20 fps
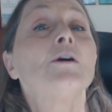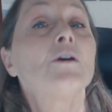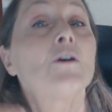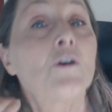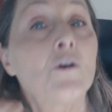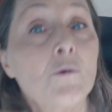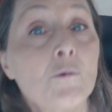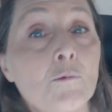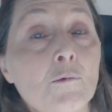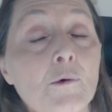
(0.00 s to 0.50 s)

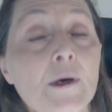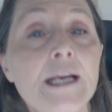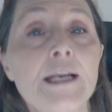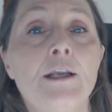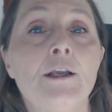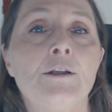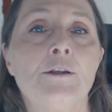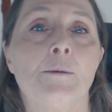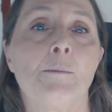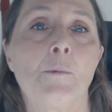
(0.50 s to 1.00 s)

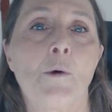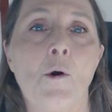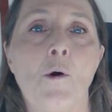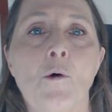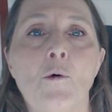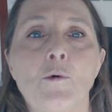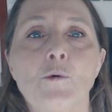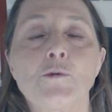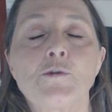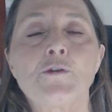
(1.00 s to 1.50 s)
curriculum
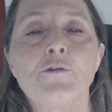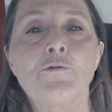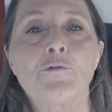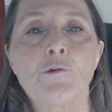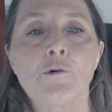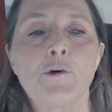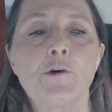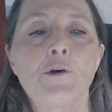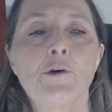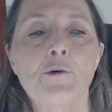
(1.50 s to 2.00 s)
goals
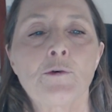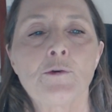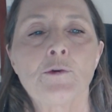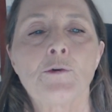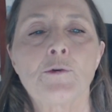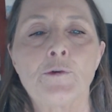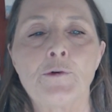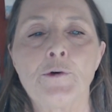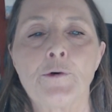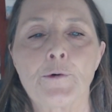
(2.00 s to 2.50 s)
for your
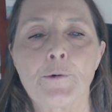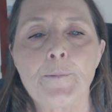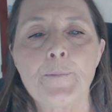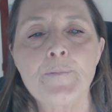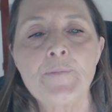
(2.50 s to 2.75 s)
learner.